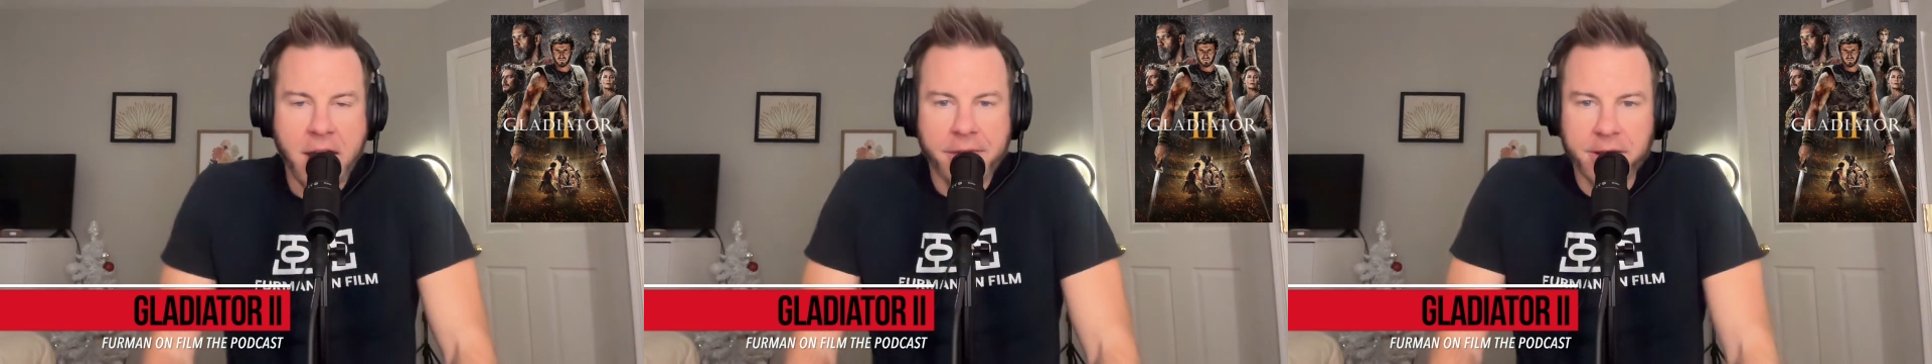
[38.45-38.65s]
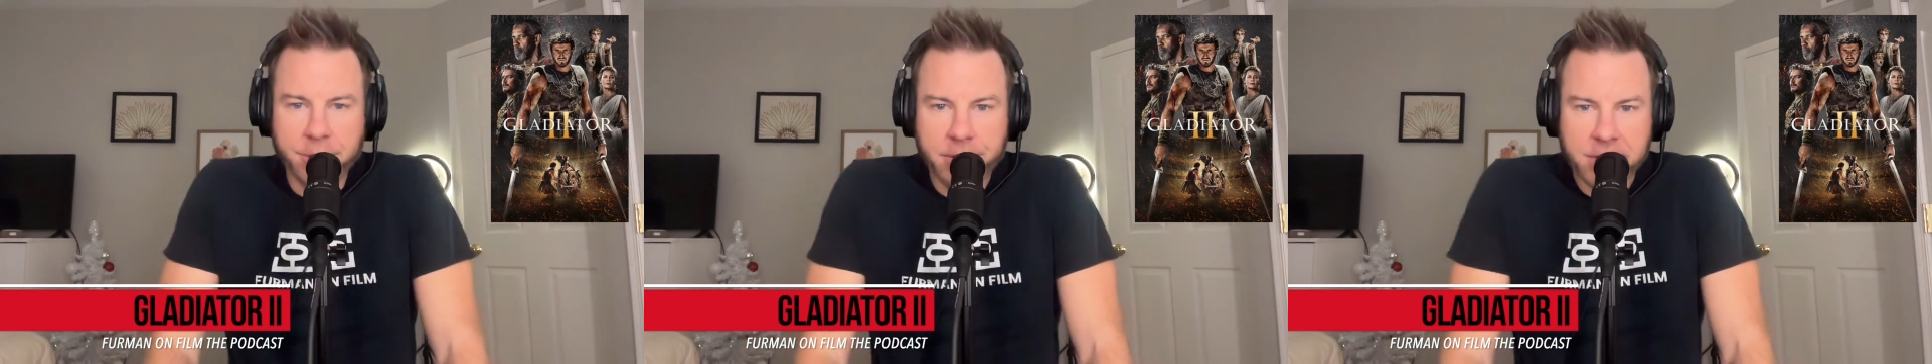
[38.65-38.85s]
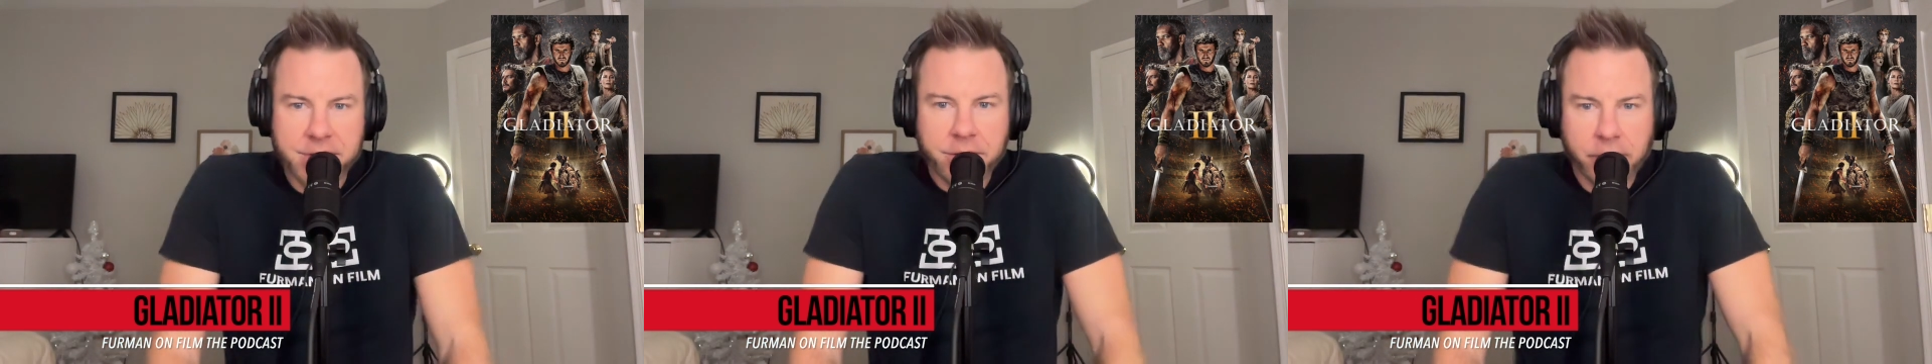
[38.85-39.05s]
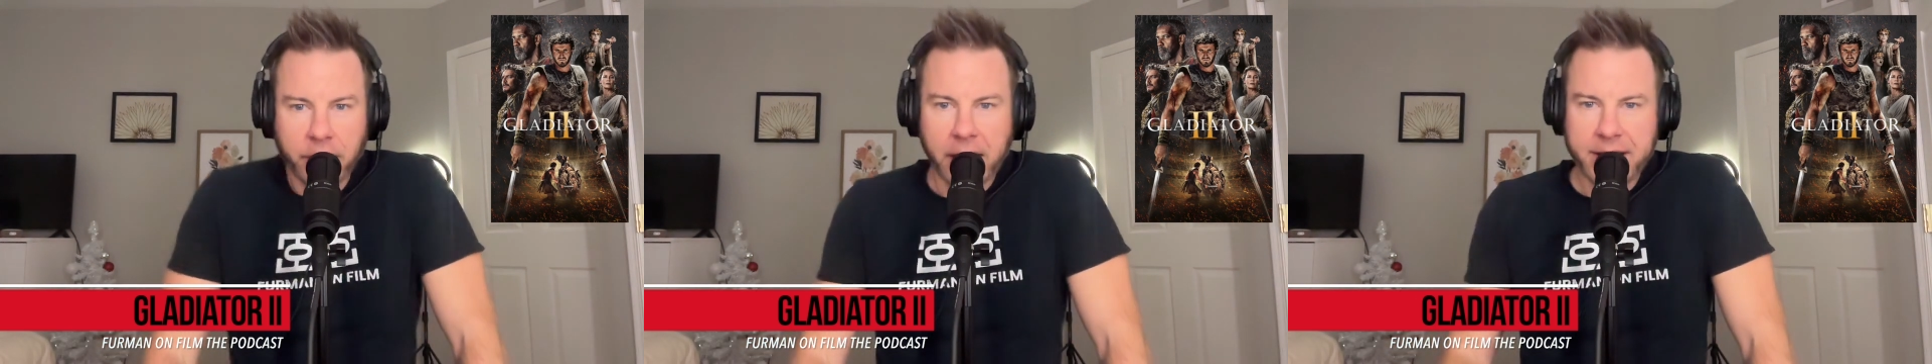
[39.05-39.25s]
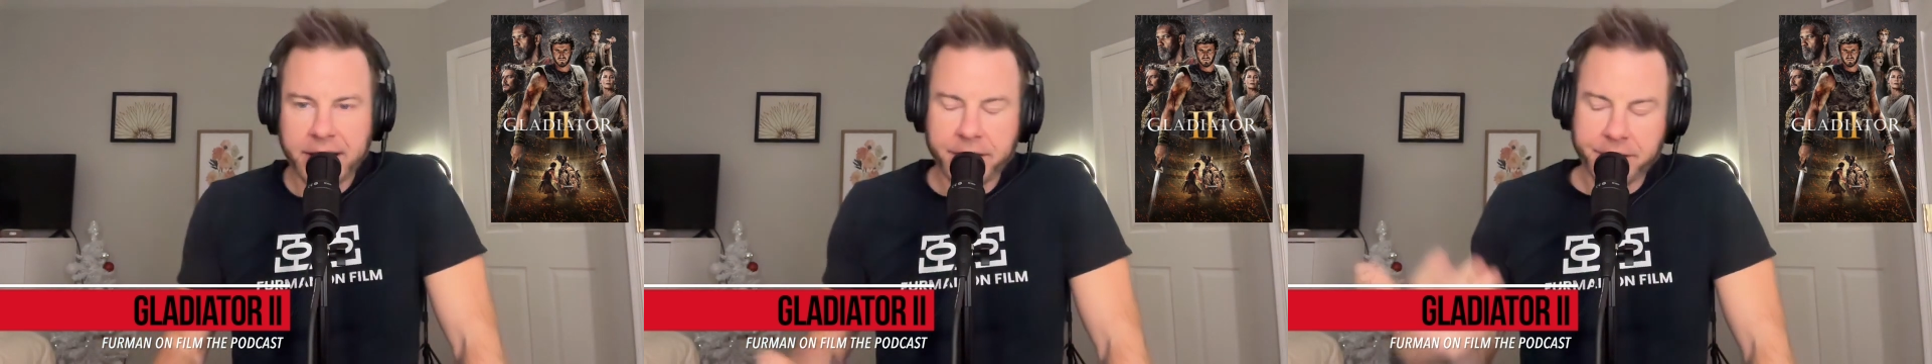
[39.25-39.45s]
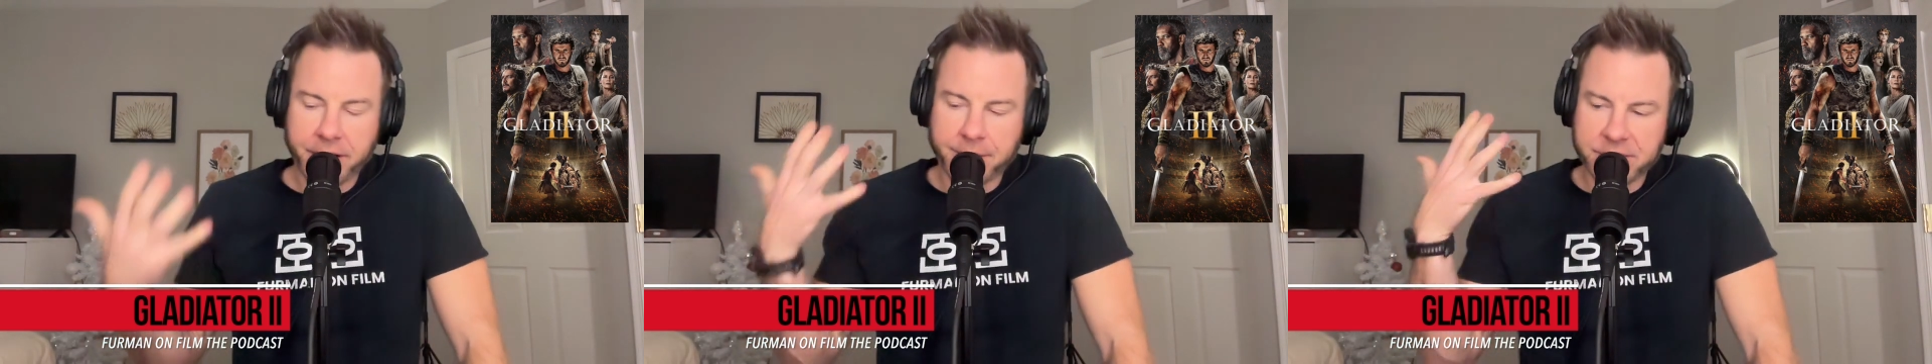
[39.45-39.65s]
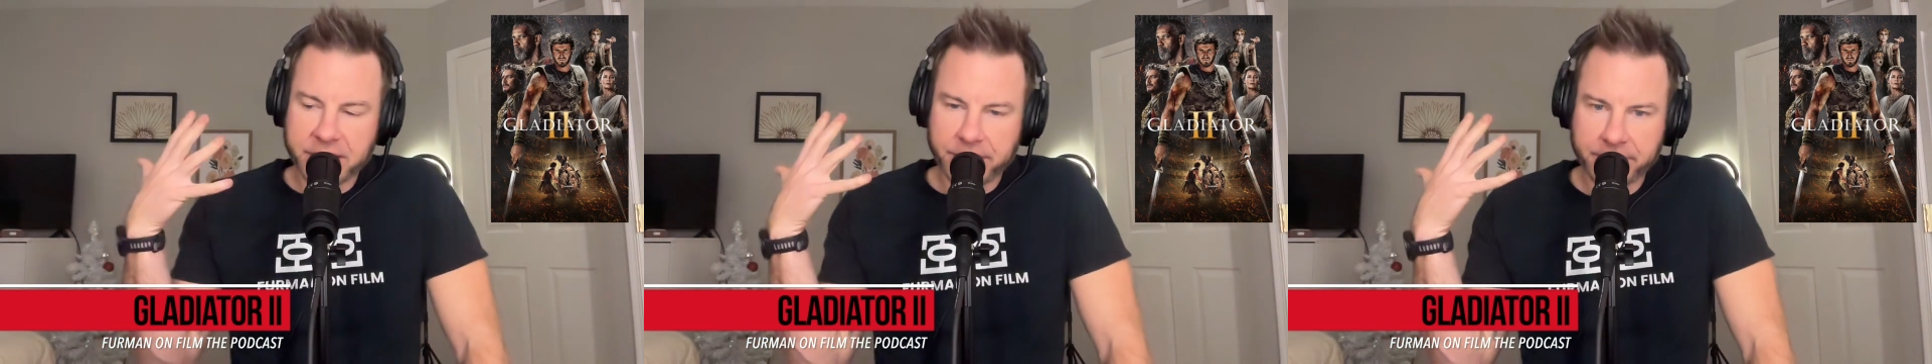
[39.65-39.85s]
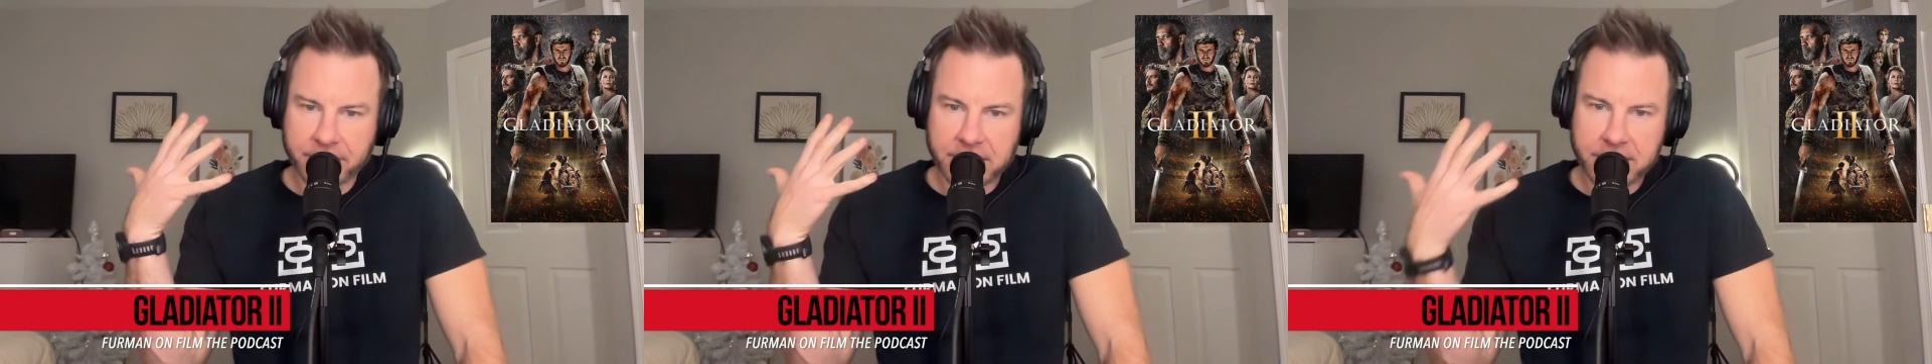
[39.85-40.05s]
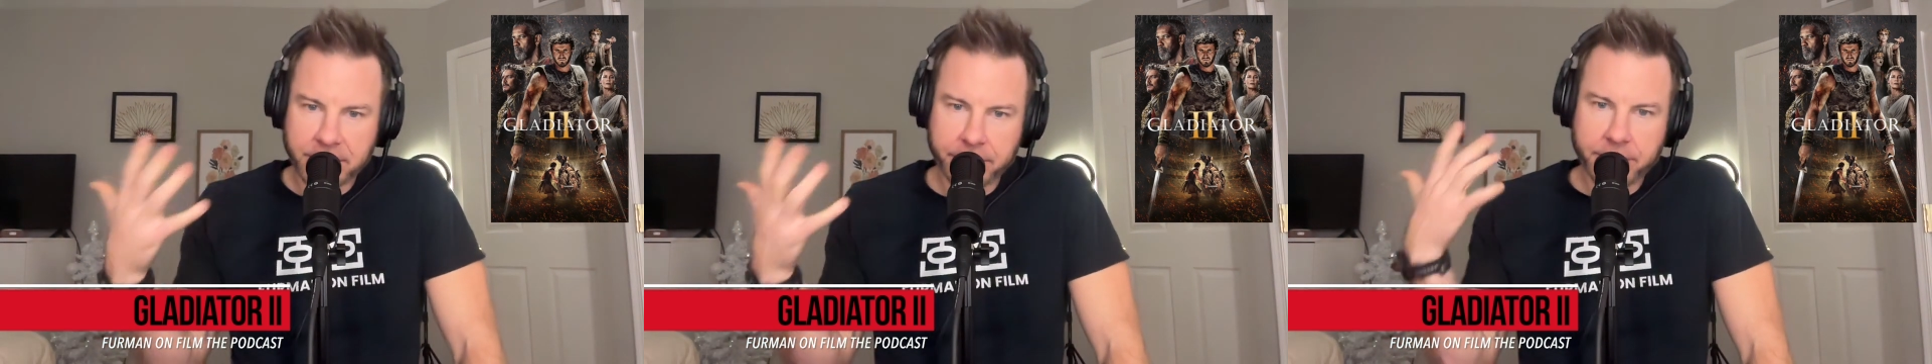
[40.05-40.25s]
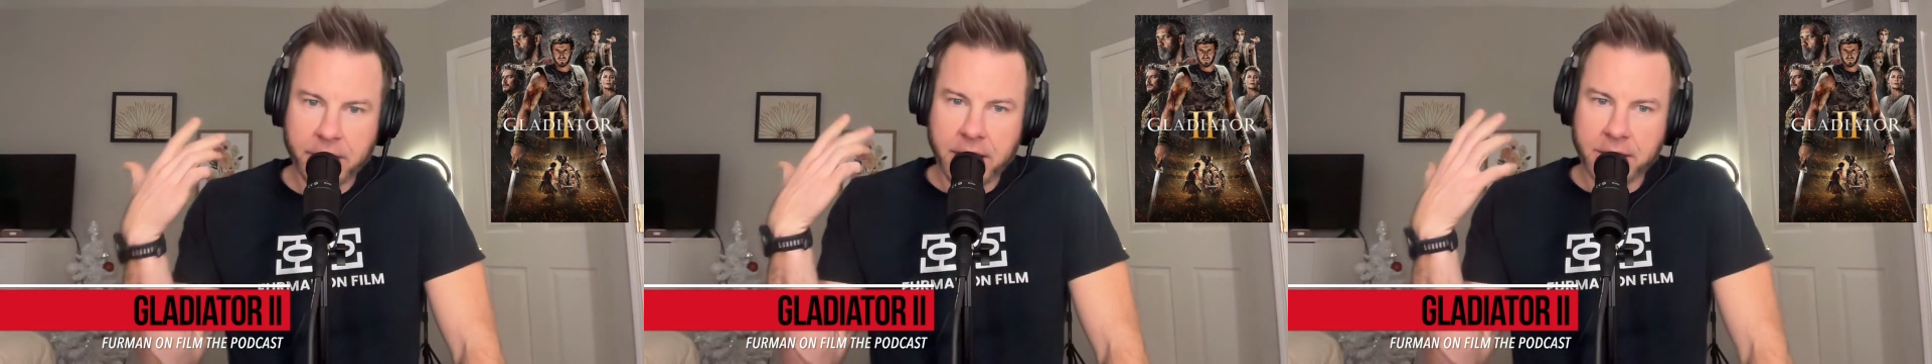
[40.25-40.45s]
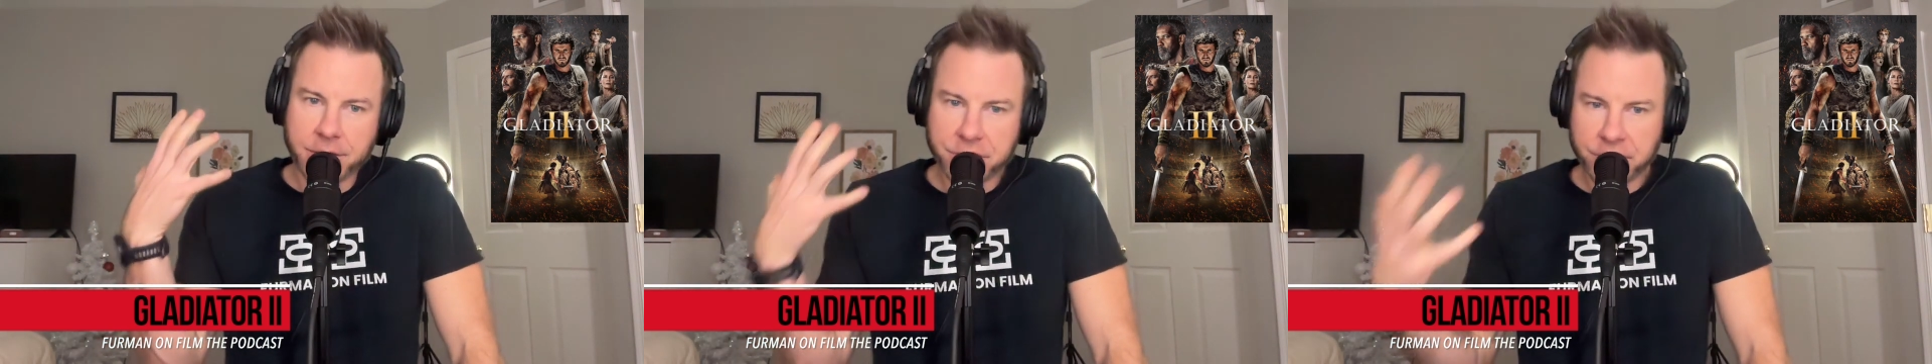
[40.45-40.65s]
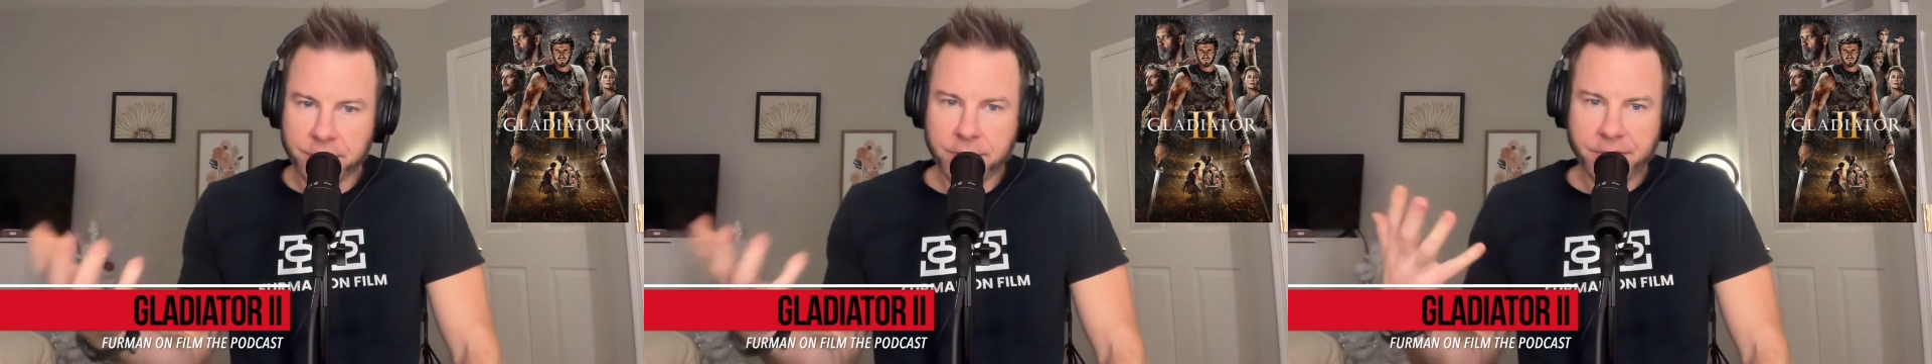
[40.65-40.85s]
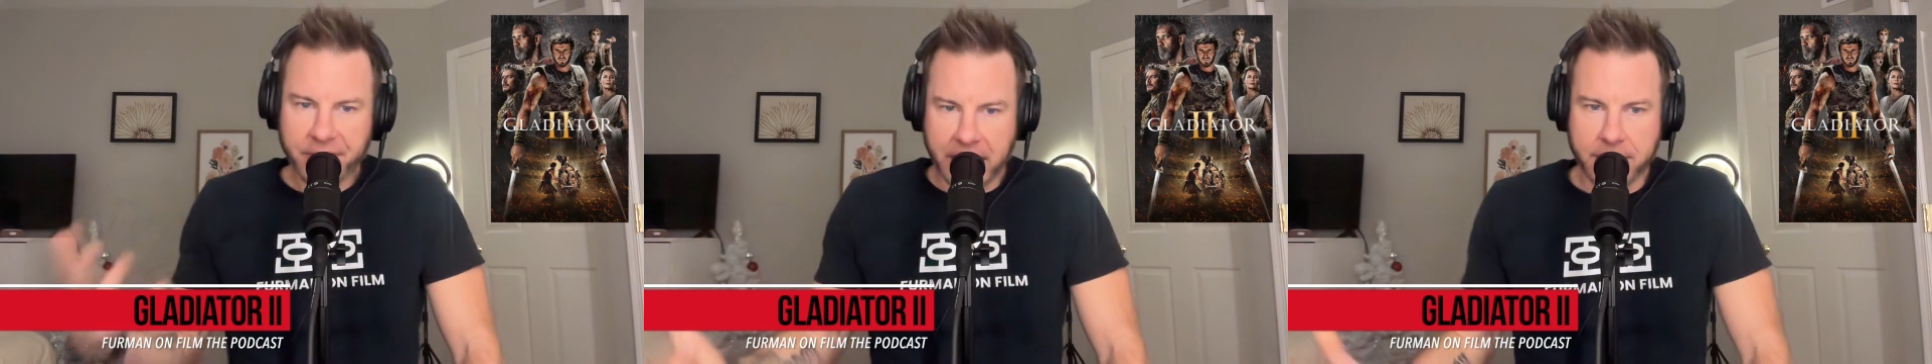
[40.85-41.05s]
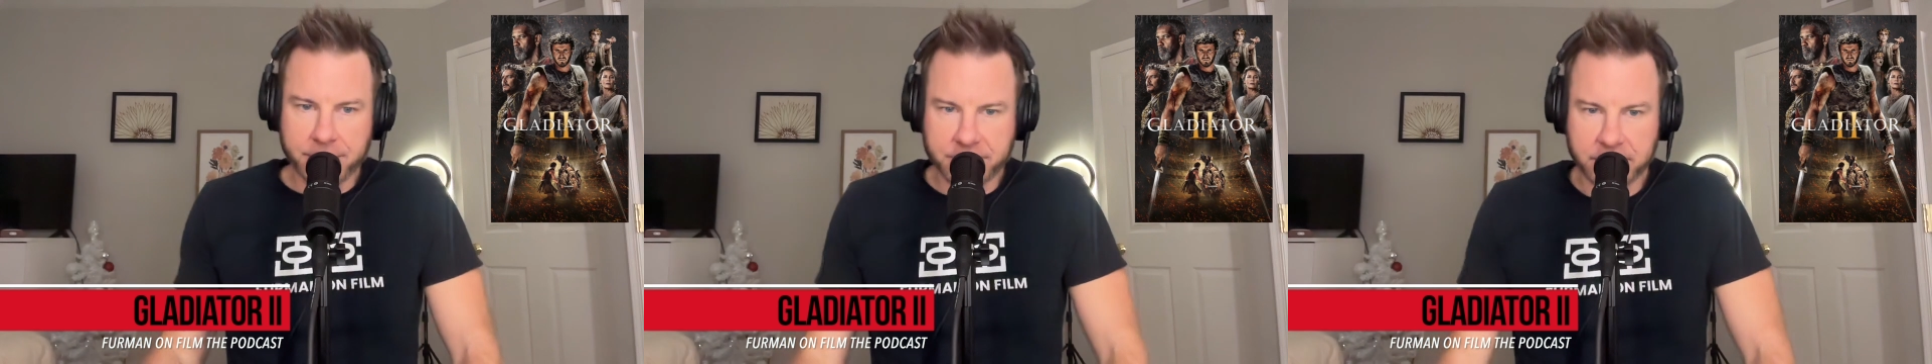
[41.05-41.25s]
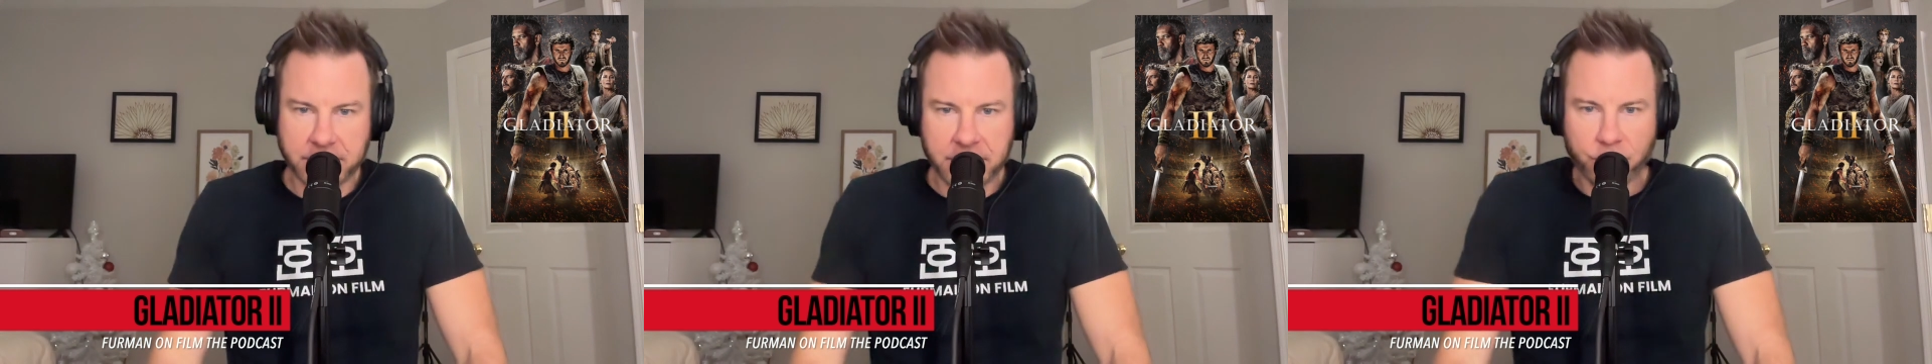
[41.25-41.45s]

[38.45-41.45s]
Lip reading: The original Gladiator comes out in the year 2000.